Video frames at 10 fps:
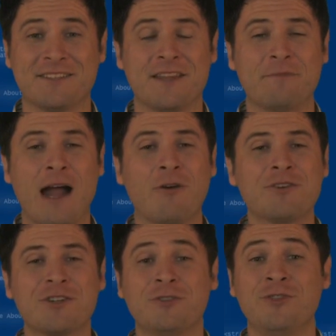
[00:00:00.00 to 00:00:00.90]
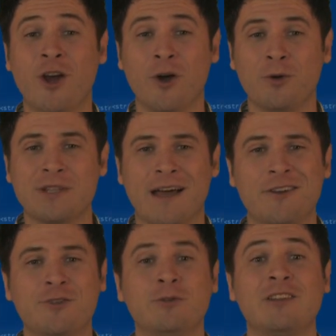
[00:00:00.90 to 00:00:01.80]
is that PowerShell knows how
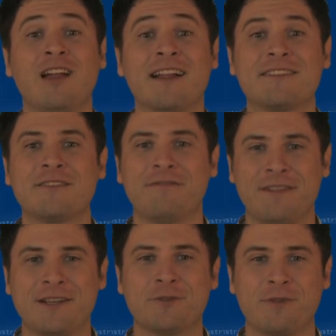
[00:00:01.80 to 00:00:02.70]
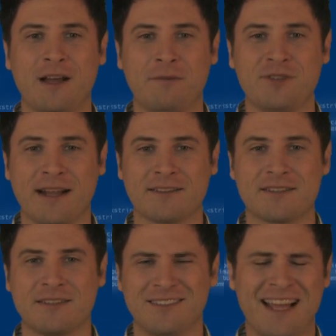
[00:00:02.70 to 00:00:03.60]
to do lots of things with
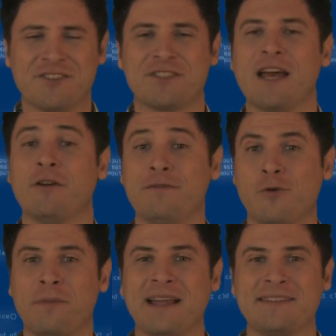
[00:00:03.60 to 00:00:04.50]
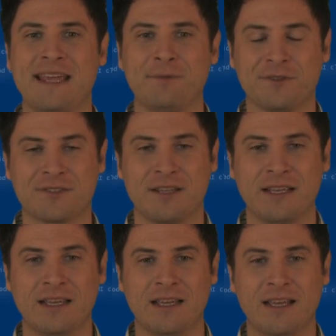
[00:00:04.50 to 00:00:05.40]
objects, not just how to format tables.
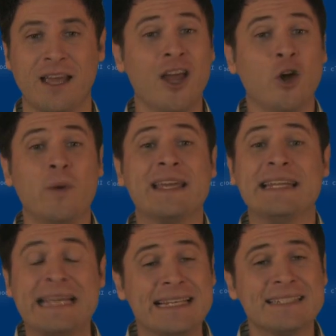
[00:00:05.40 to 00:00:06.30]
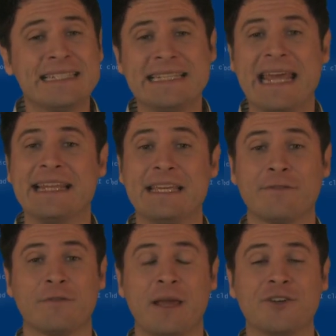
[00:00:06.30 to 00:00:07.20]
We can easily take the
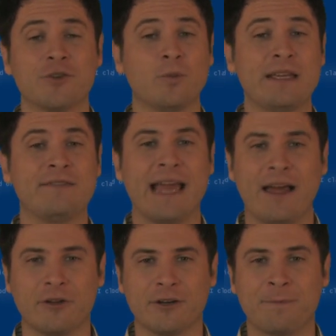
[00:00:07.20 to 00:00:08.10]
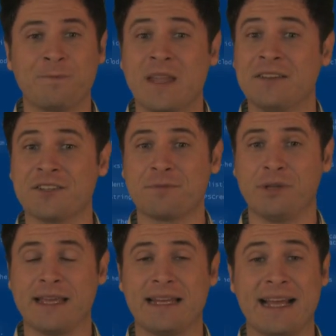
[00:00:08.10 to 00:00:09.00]
information we've gathered and
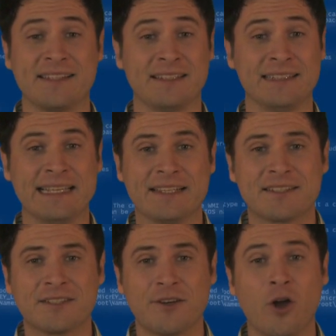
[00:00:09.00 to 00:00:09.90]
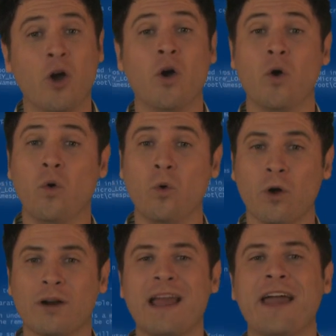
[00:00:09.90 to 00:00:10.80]
display it as a list
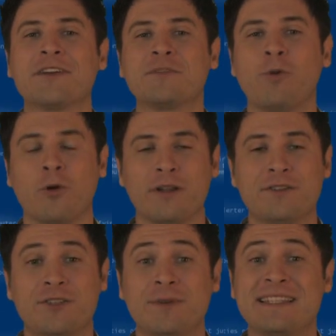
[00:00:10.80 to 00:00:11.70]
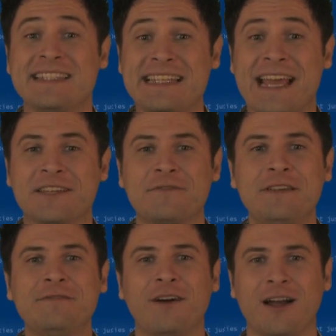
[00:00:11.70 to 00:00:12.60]
or export it to a
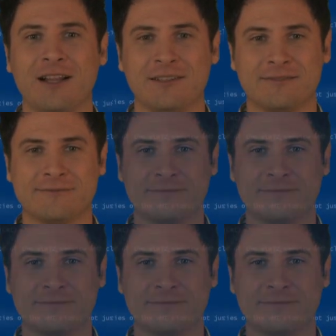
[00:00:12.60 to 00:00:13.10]
CSV file.